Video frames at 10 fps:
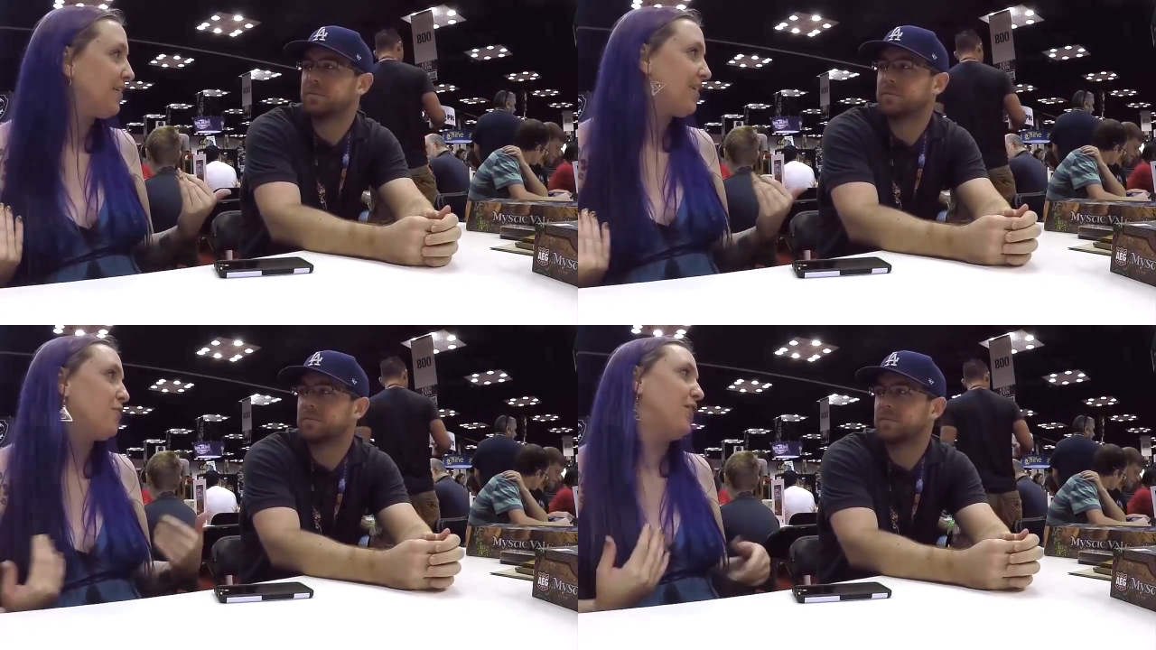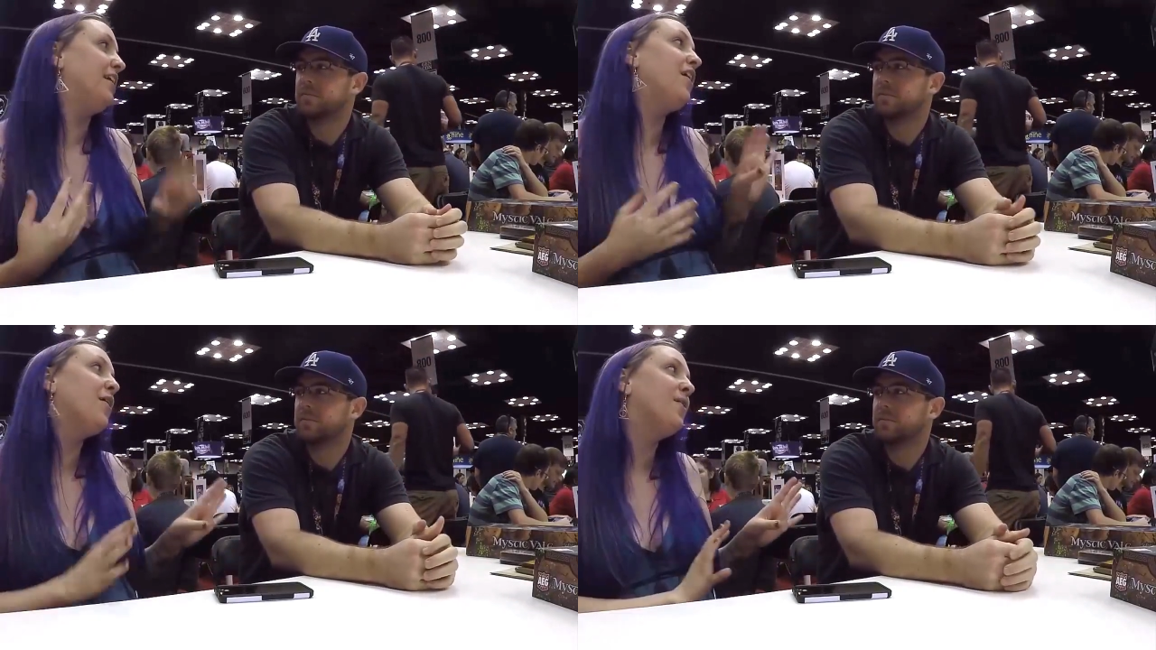Speaker 1: stuff. And I
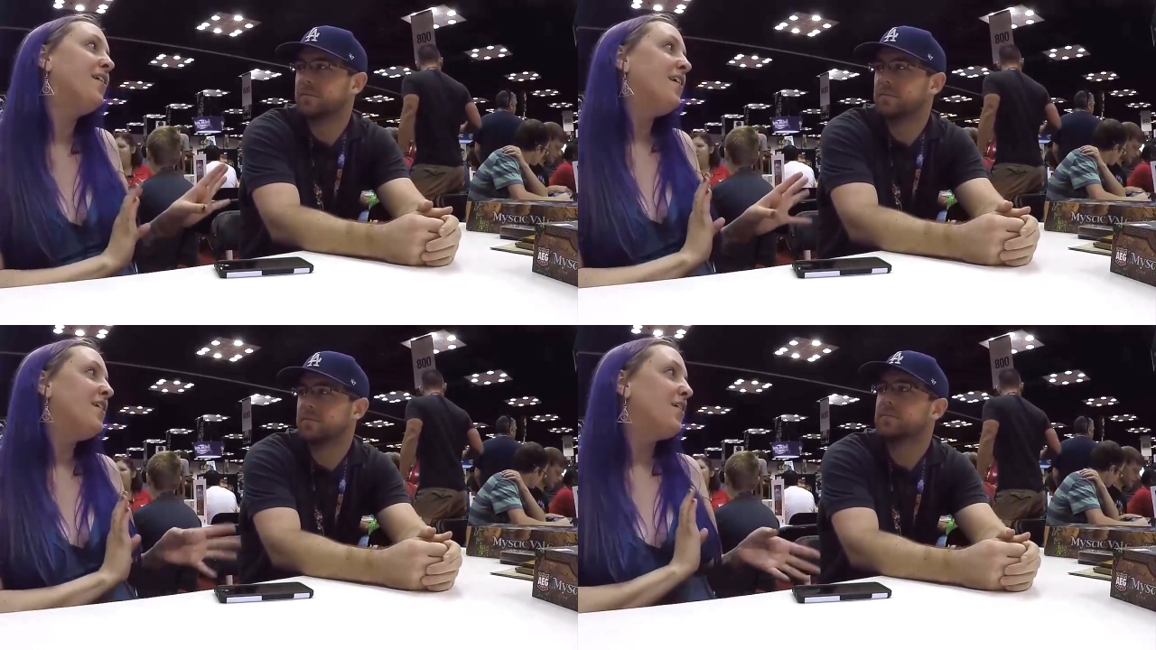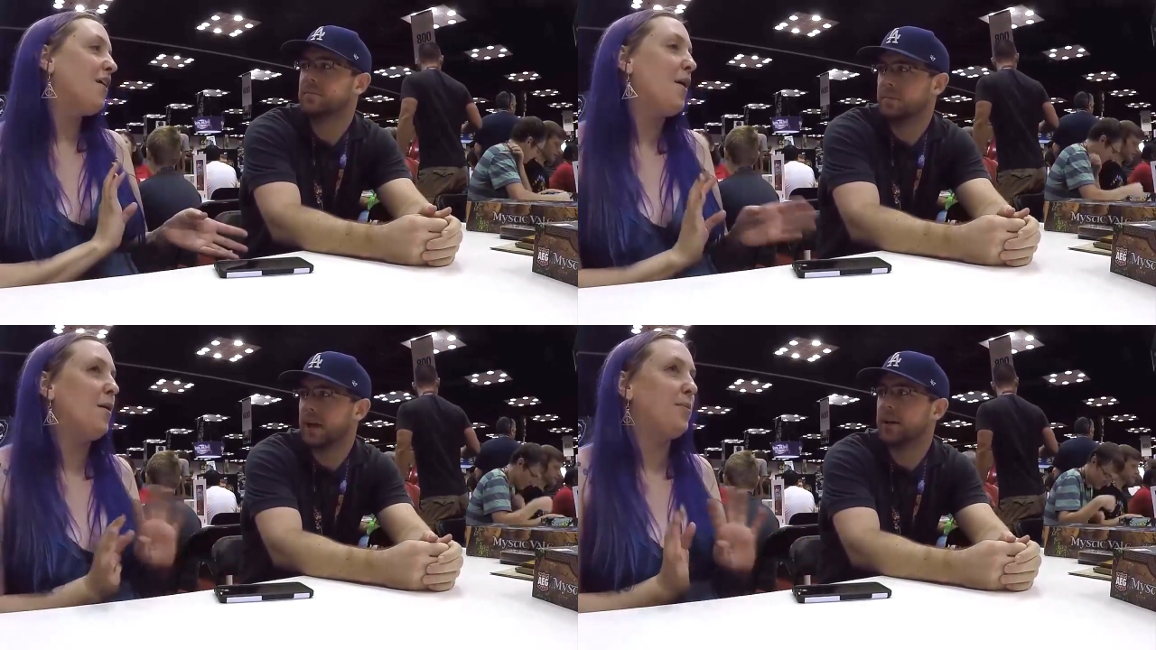know
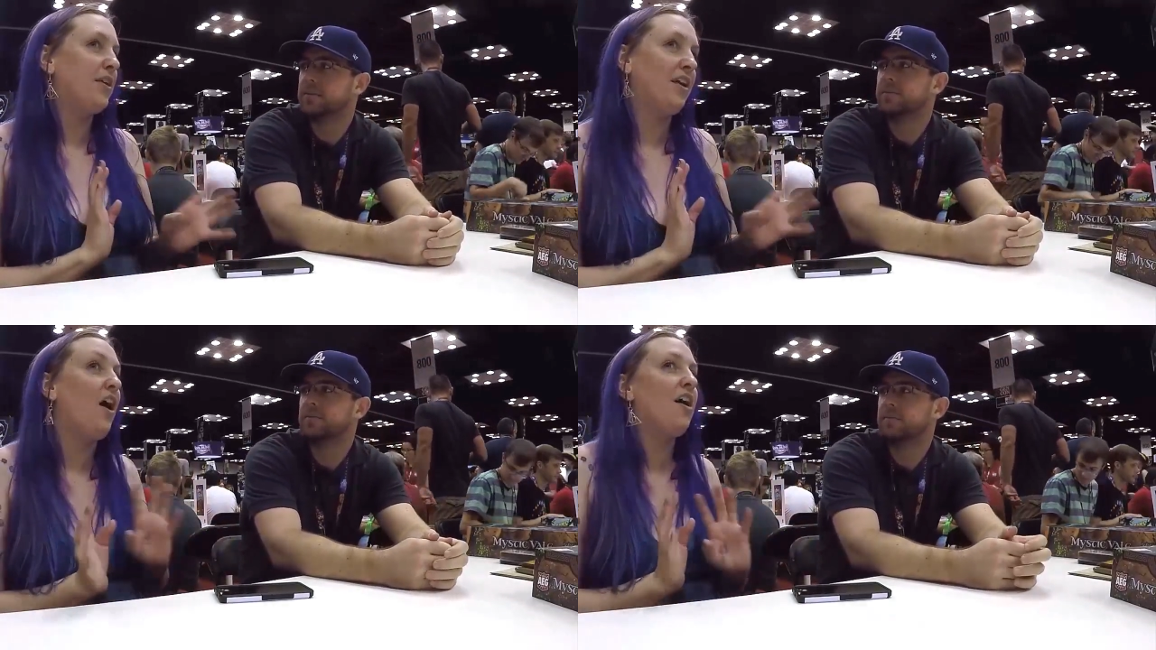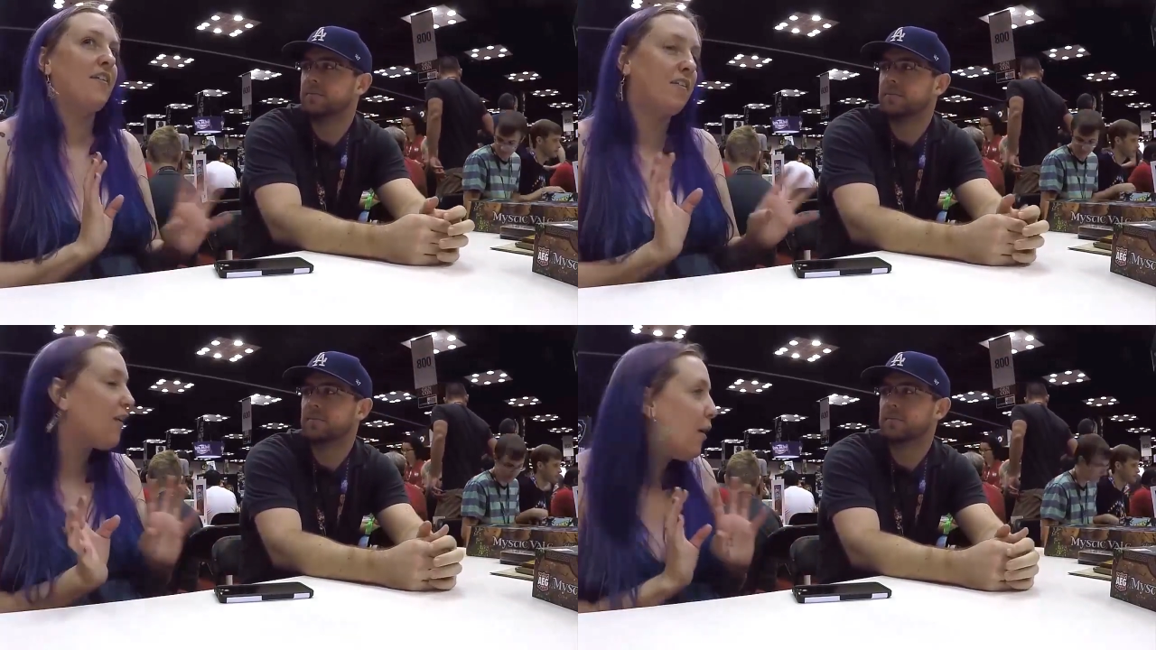um, yeah. that there are
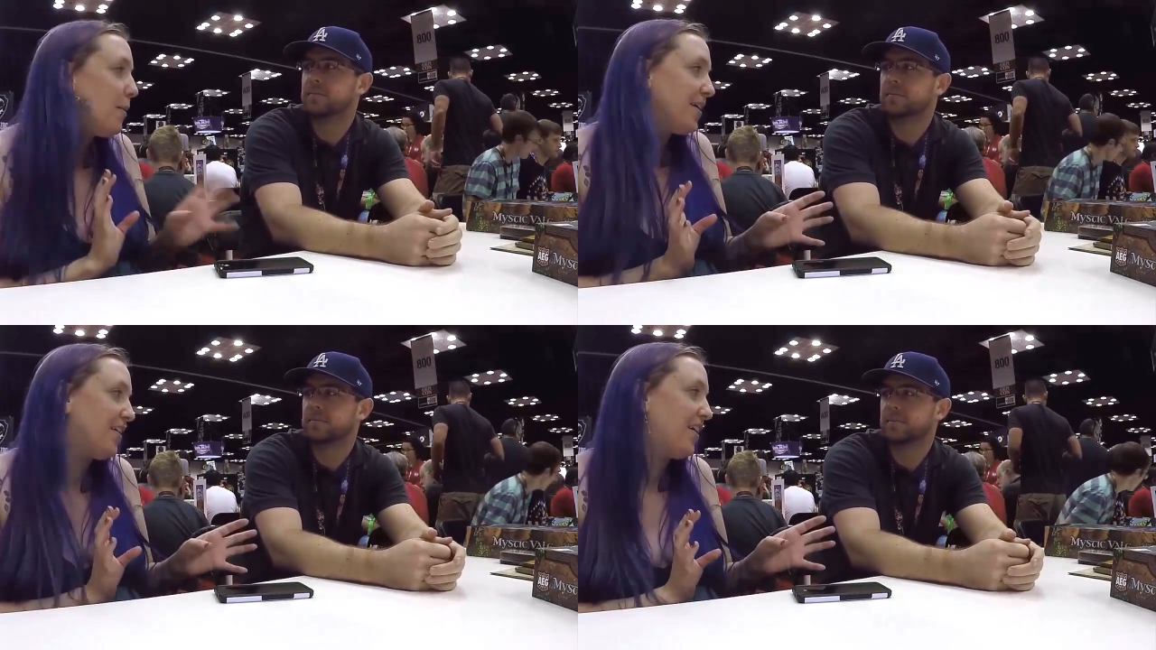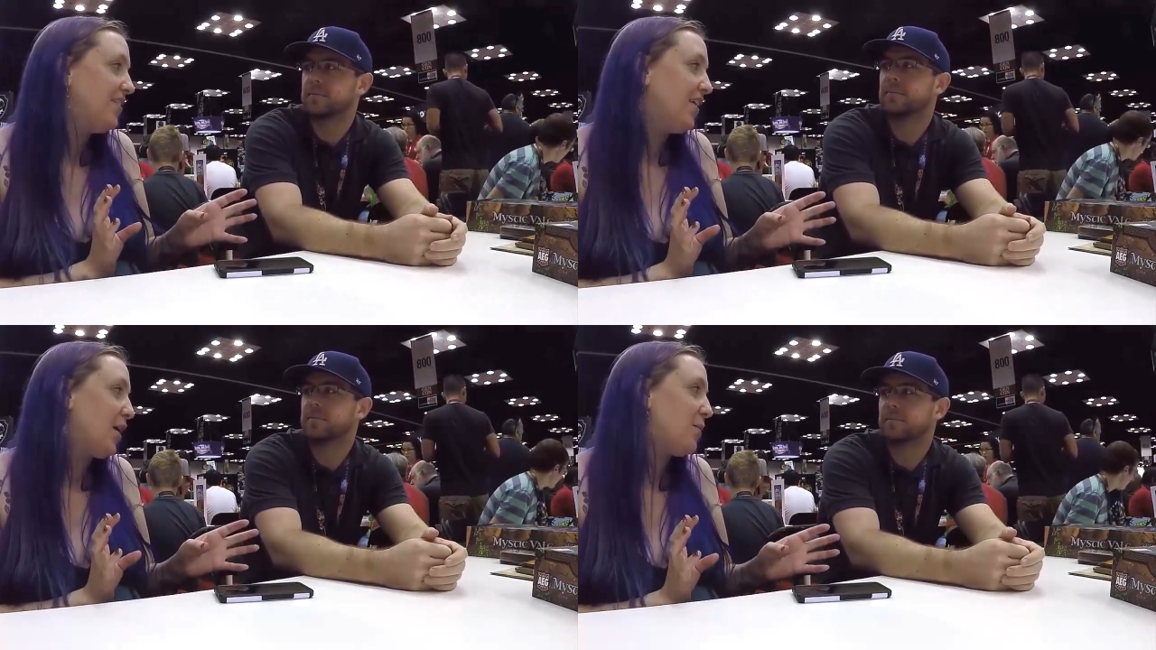some here
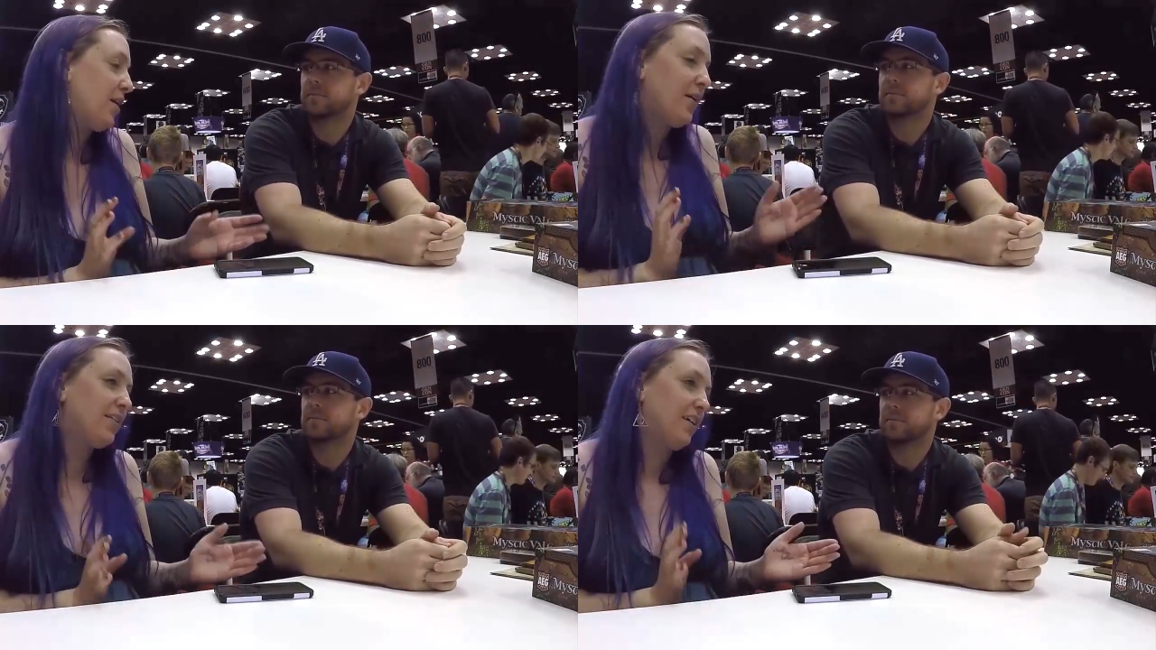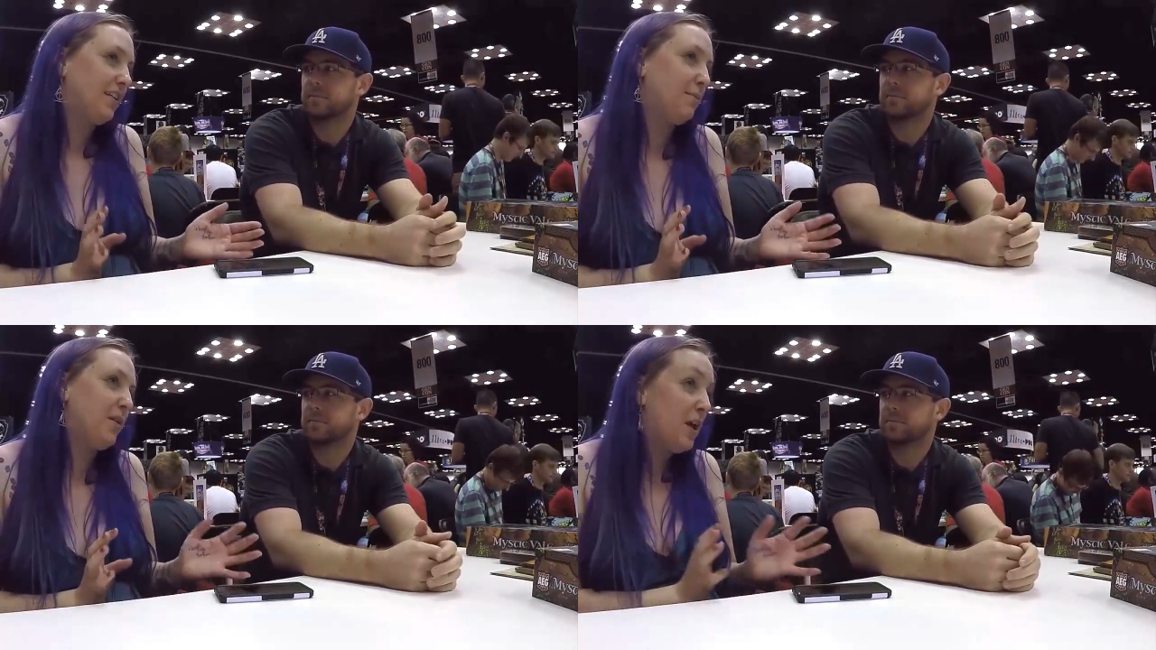and there, but I always think
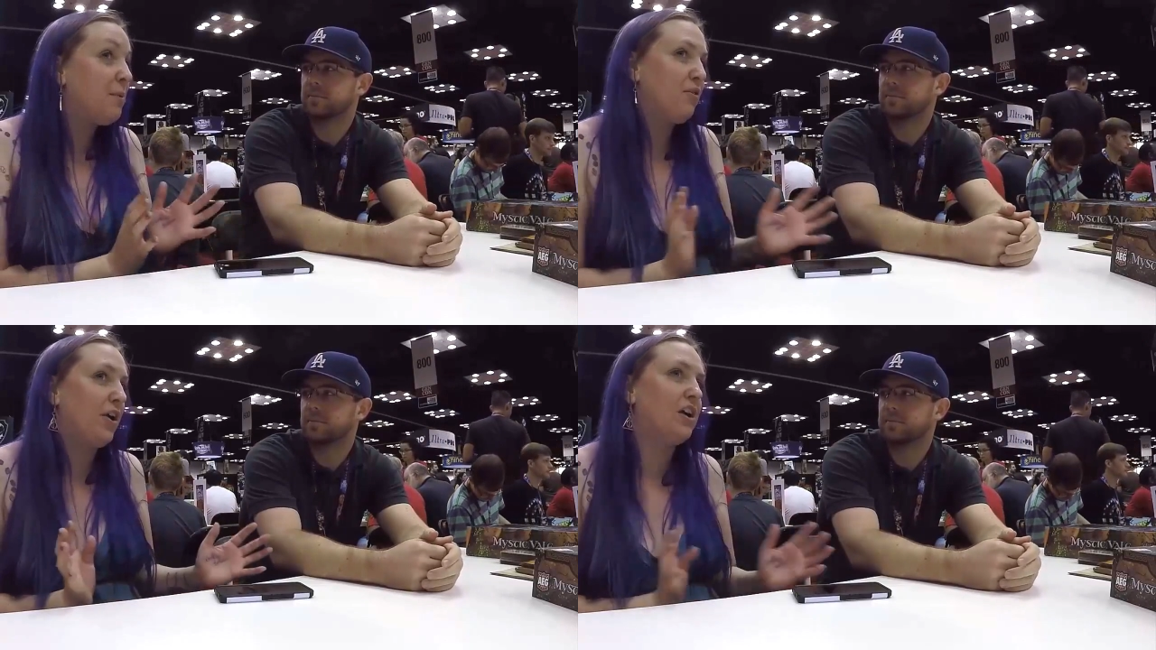it'd be very